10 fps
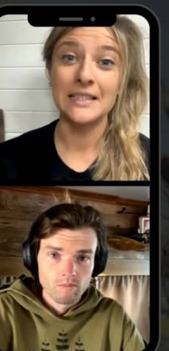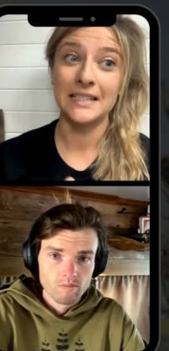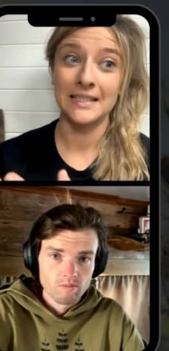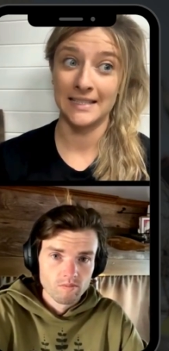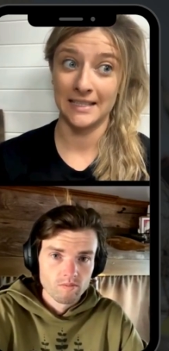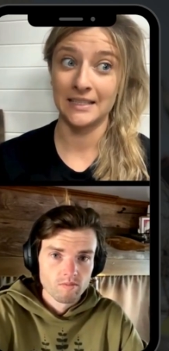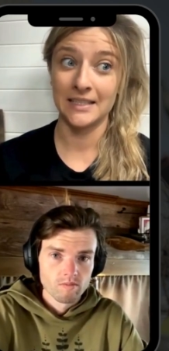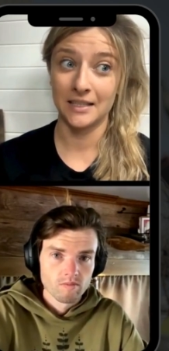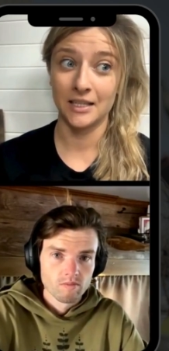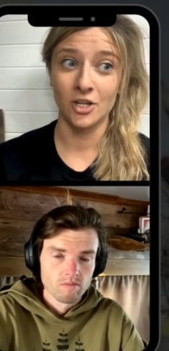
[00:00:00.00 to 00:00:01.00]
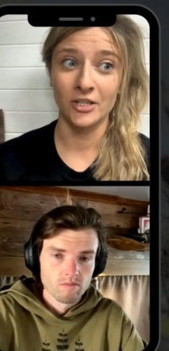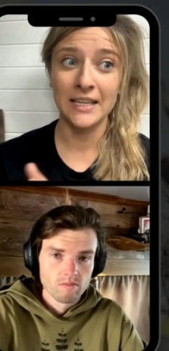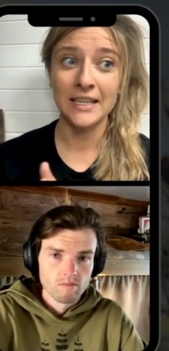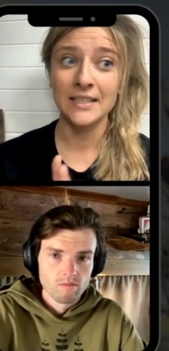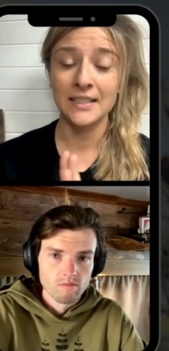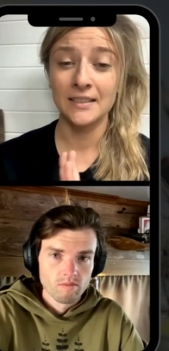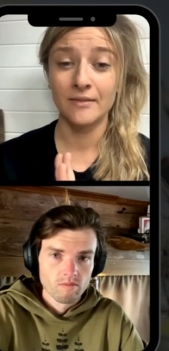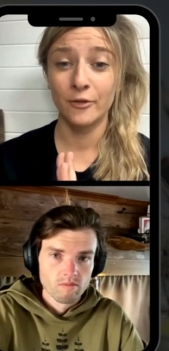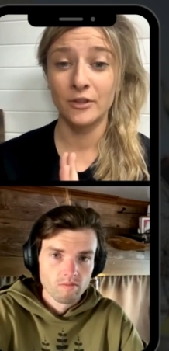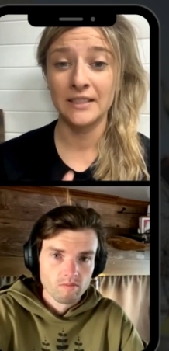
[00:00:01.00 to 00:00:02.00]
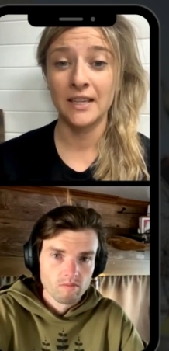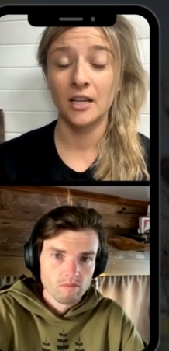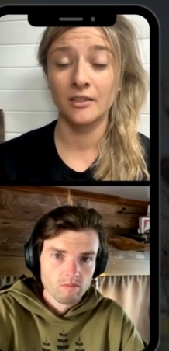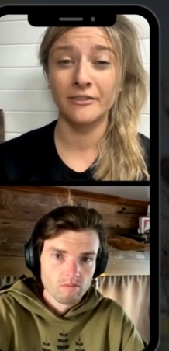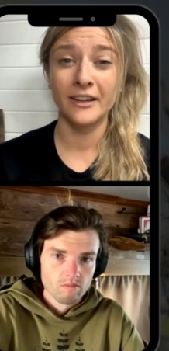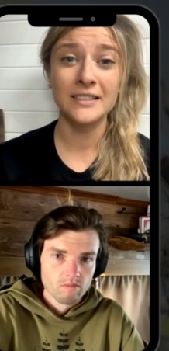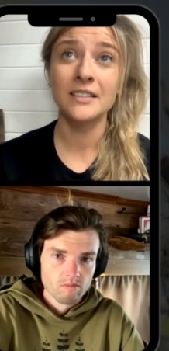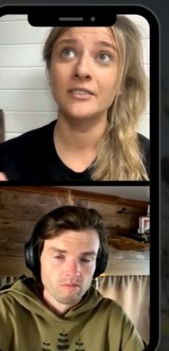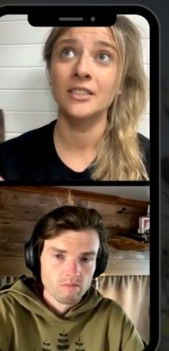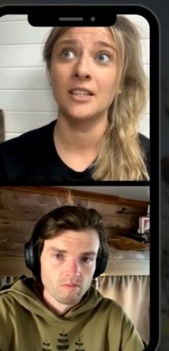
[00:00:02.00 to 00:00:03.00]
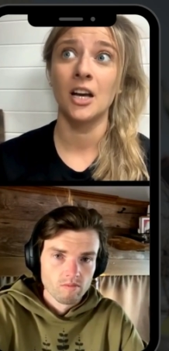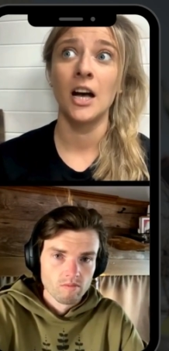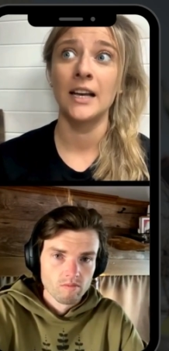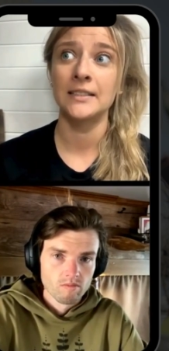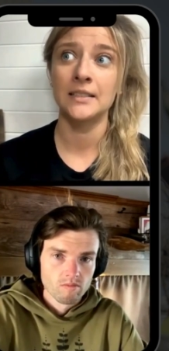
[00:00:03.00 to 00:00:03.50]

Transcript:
Speaker 1: a decent, you know, tickets for this kind of festivals, guys.